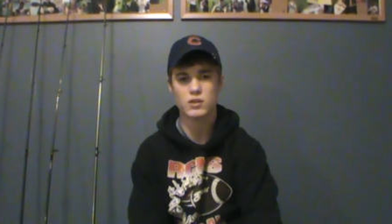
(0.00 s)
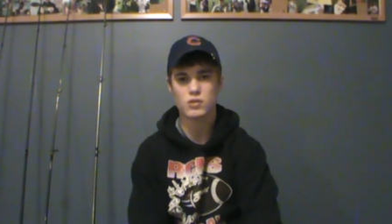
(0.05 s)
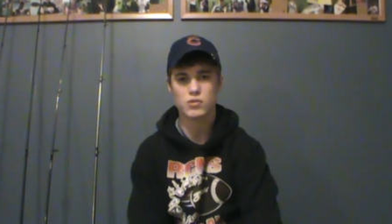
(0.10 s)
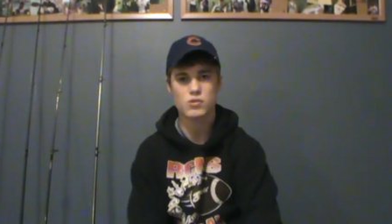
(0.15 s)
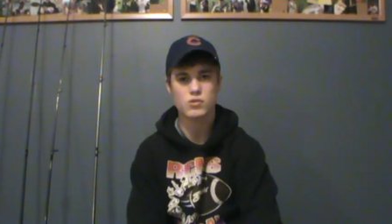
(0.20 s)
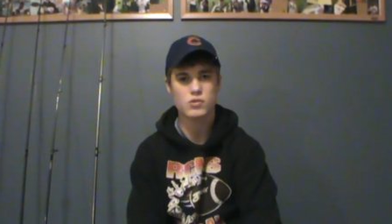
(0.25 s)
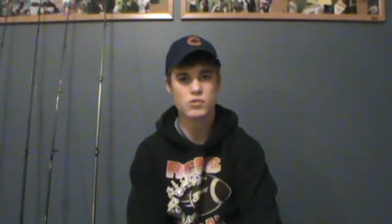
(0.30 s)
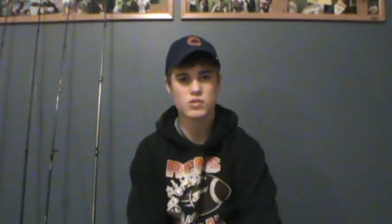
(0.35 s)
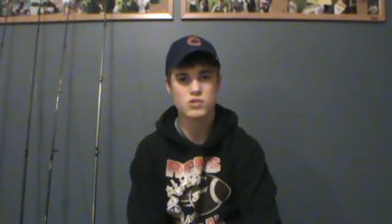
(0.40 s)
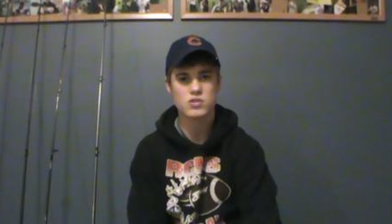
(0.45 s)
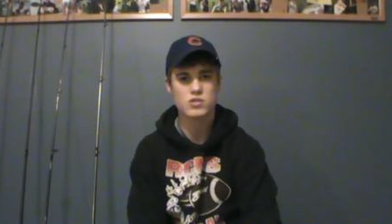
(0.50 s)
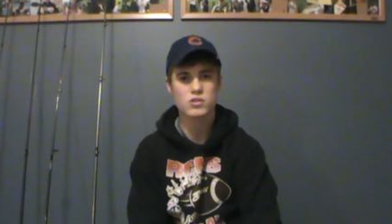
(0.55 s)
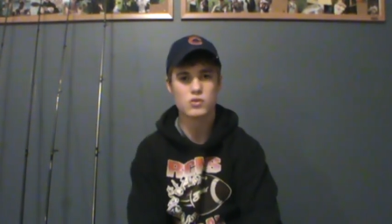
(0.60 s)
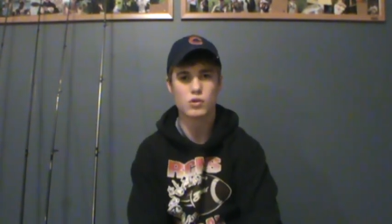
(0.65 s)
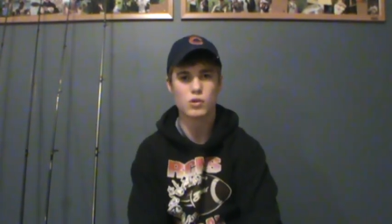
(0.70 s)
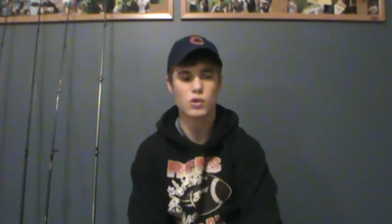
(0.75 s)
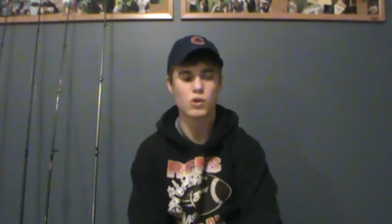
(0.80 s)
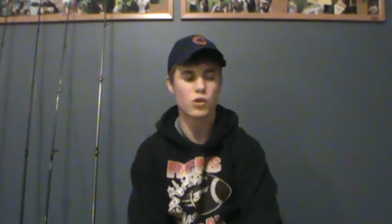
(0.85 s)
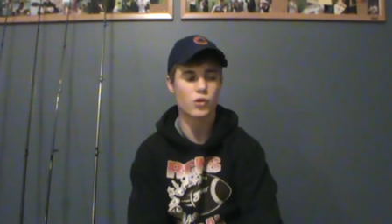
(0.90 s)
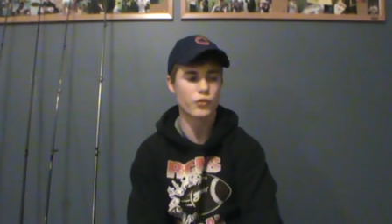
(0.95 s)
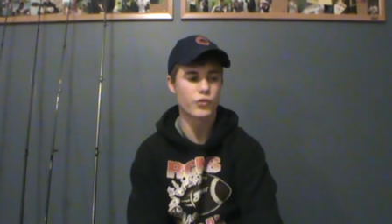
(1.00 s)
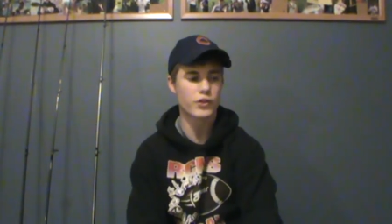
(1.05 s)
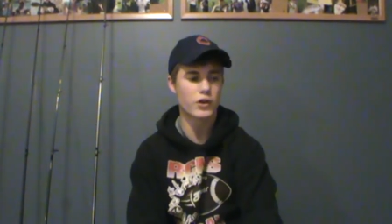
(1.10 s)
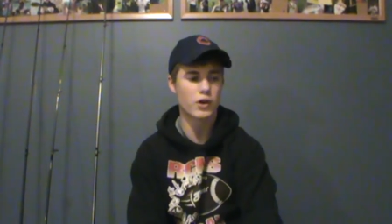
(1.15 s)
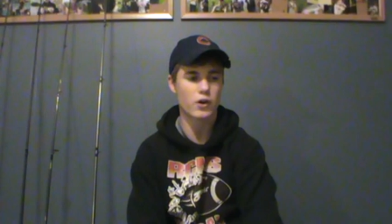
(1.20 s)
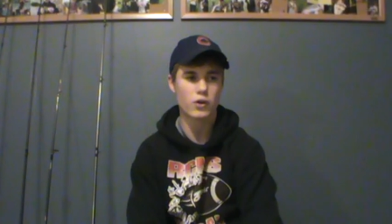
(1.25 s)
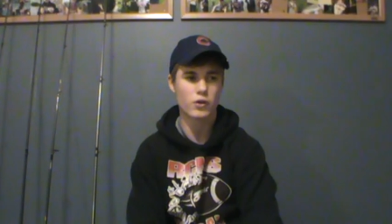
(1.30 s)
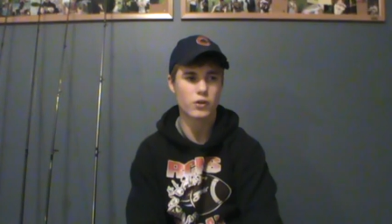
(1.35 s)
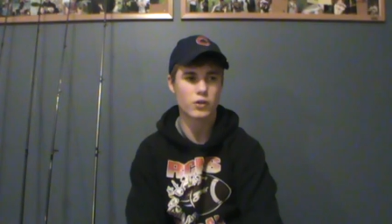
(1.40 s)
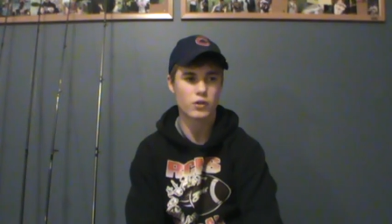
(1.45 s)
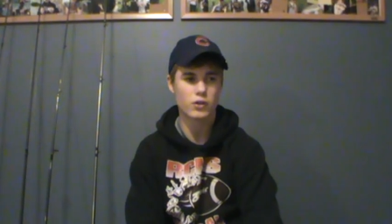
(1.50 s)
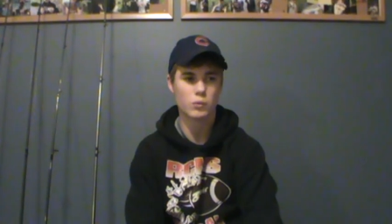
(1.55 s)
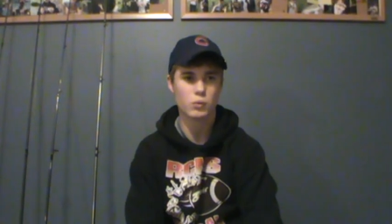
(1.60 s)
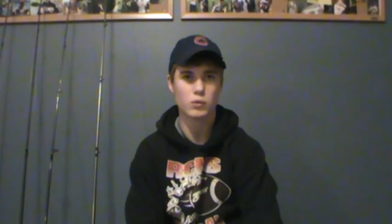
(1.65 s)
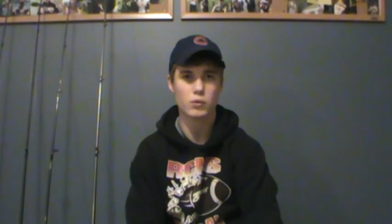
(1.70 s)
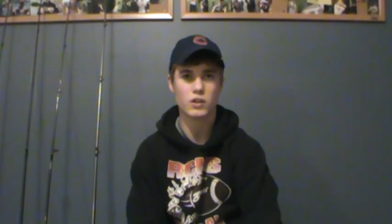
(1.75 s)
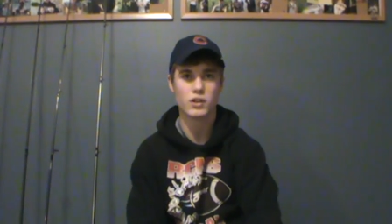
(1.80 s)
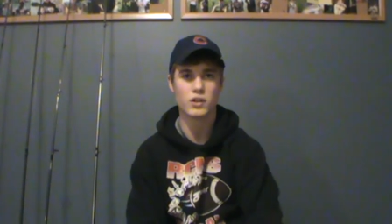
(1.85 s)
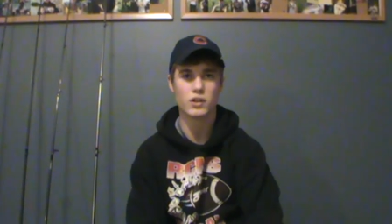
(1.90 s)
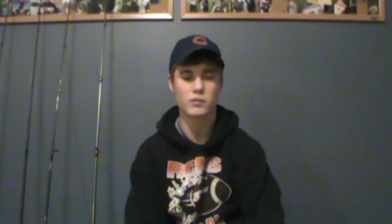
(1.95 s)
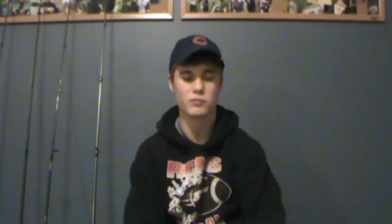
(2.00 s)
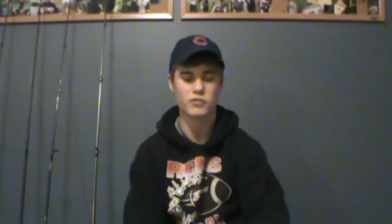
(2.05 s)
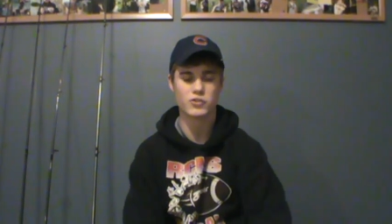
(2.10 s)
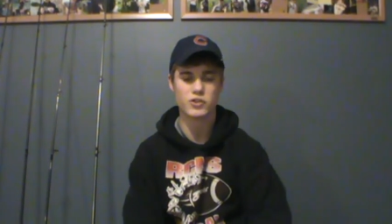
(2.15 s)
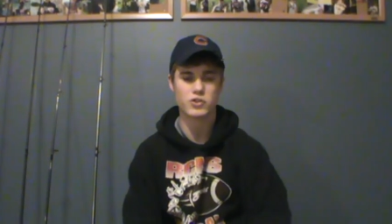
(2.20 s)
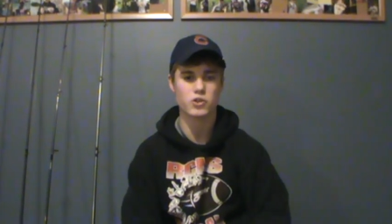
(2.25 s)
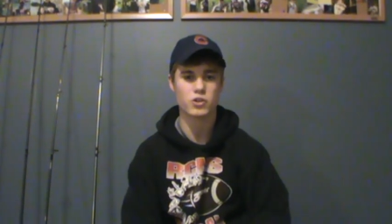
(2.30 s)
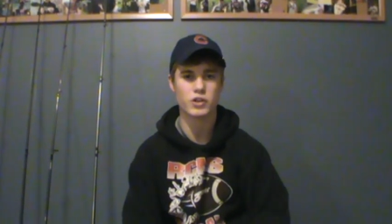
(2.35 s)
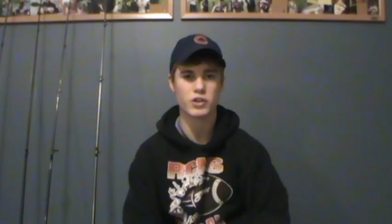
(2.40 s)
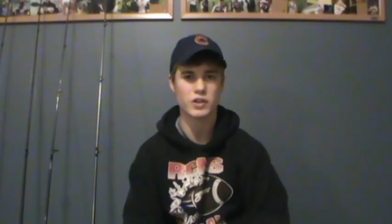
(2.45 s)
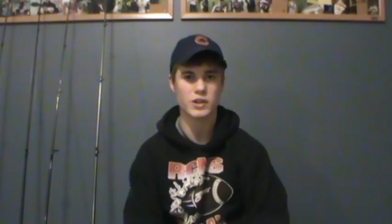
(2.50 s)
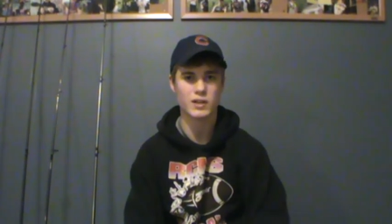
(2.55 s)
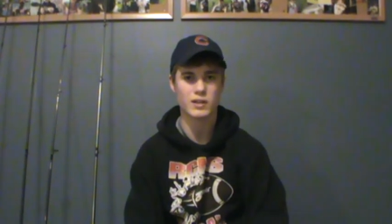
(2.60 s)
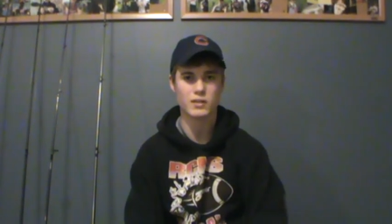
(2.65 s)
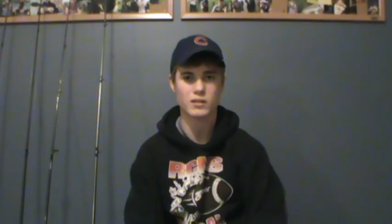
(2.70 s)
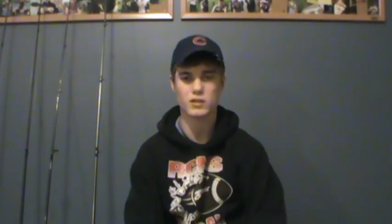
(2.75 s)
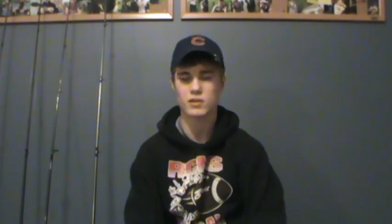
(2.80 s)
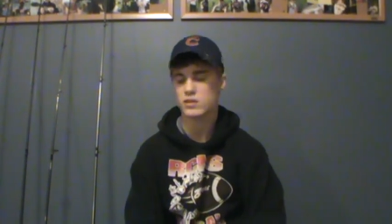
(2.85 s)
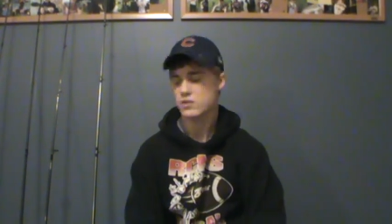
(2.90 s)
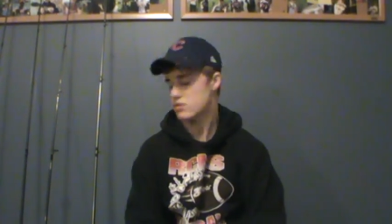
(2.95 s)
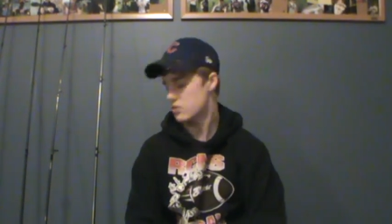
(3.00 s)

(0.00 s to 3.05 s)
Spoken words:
It's still all thawed, and the fish aren't eating anything,